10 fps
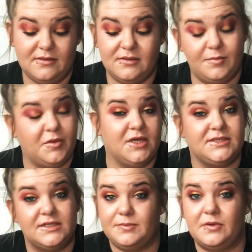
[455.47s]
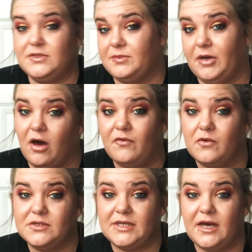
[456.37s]
the plus is supposed to be all
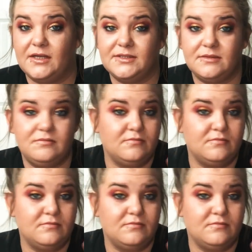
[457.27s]
full size.